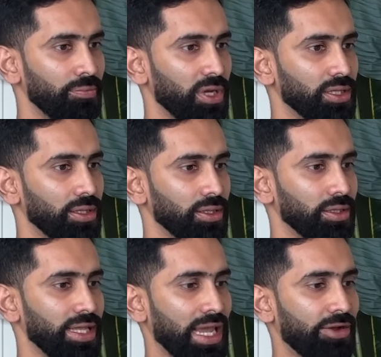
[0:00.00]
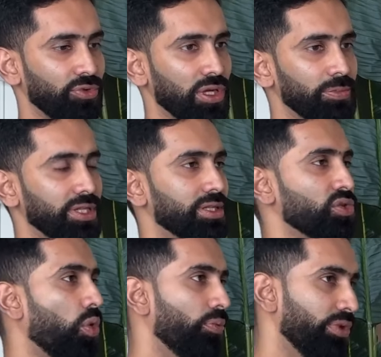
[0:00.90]
but they have to complete this
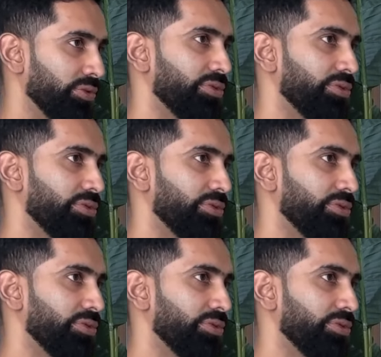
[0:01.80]
homework